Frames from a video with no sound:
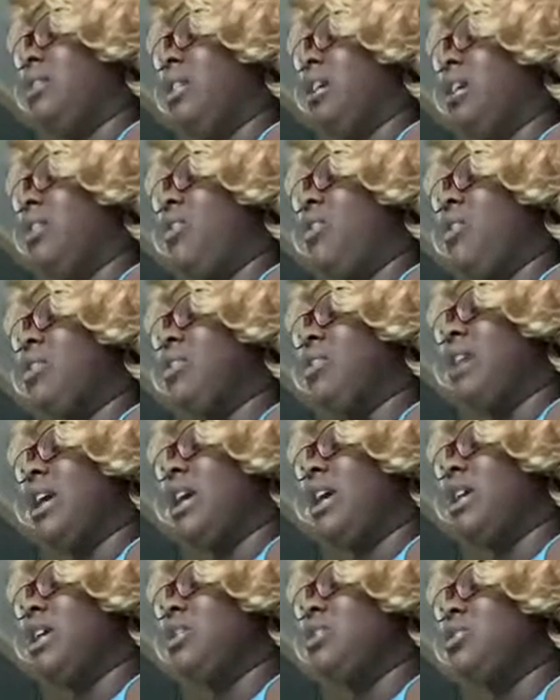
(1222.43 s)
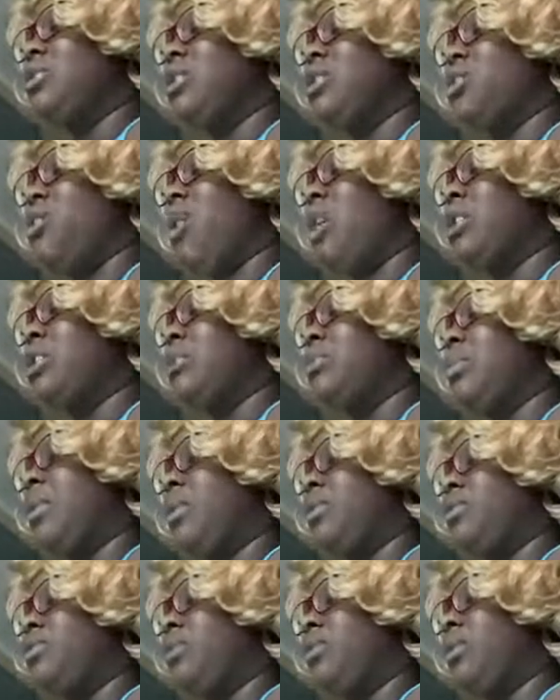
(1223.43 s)
In this age, you are
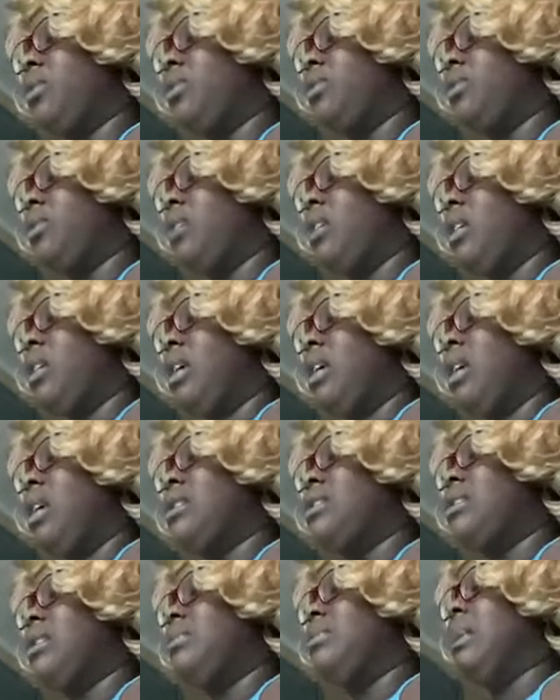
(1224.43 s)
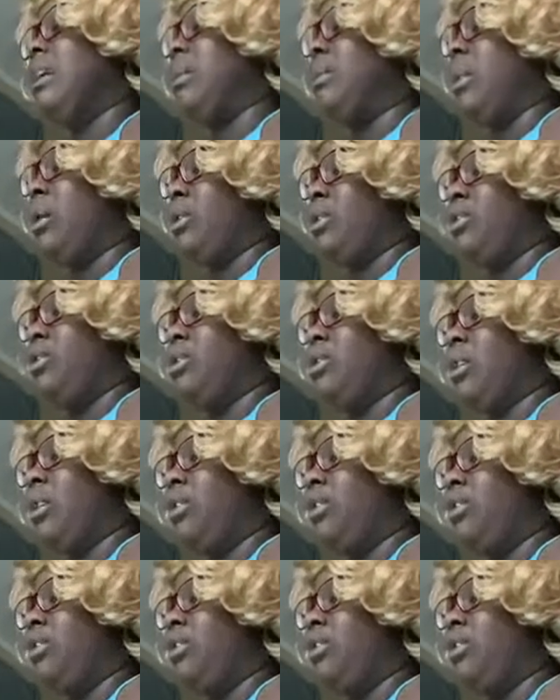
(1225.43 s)
special. Accept that about yourself,